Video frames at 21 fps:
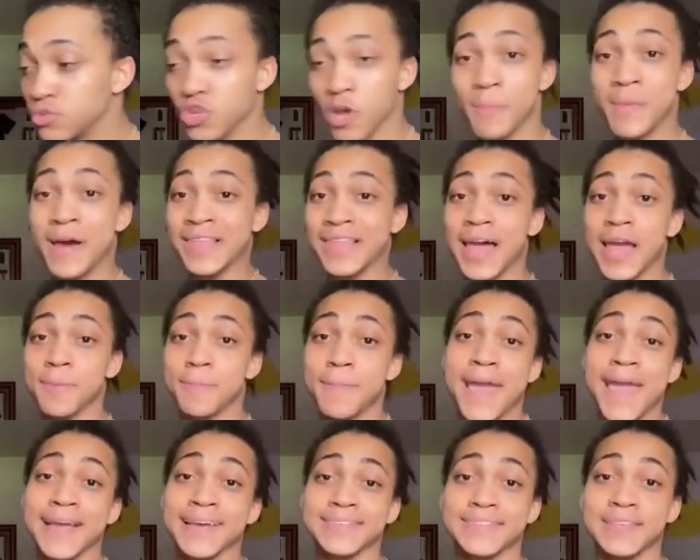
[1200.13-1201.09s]
on my line
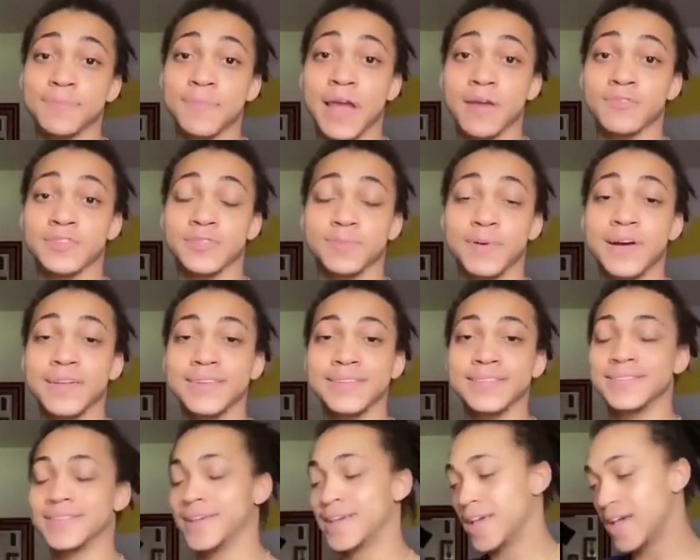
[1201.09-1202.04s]
mad because I'm not responding,
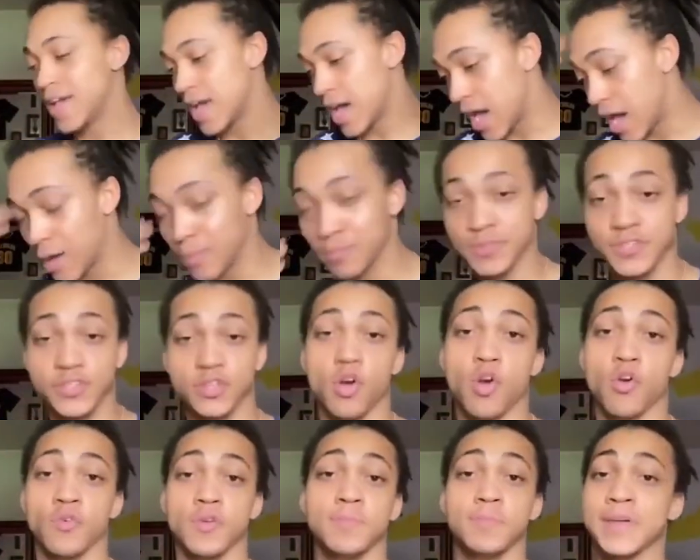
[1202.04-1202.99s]
I'm
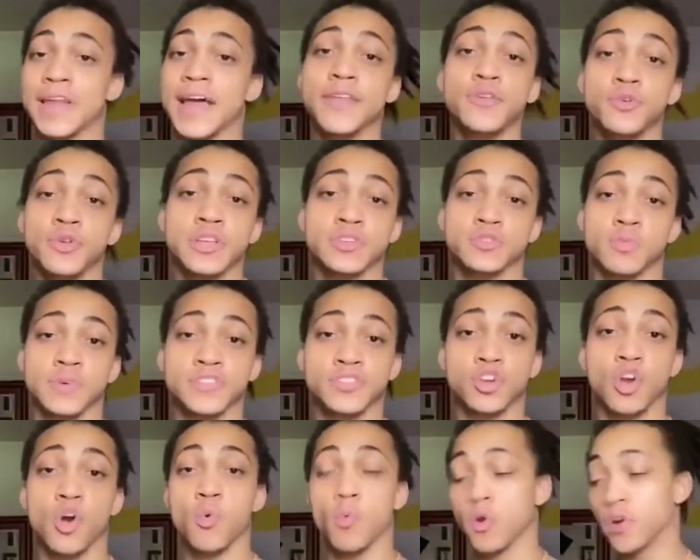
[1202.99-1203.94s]
sorry, but I knew this wasn't
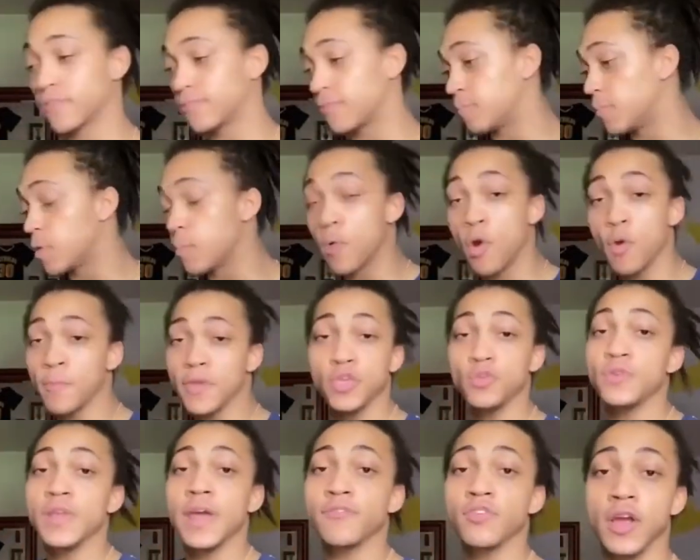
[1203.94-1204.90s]
gonna work from the moment you
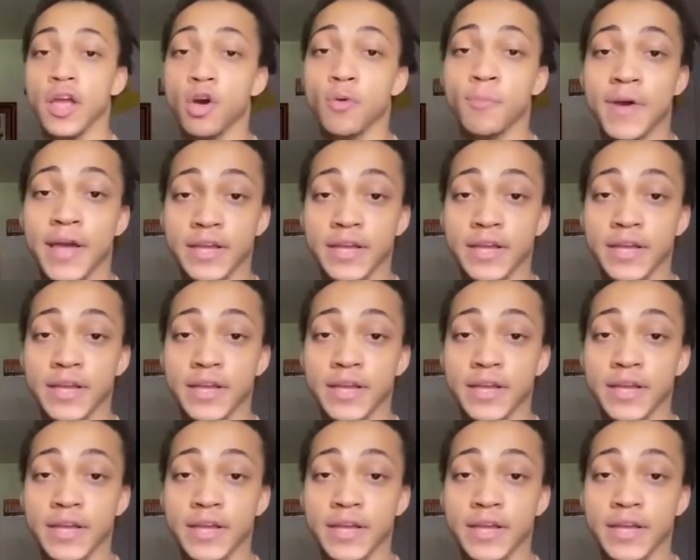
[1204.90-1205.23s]
never held my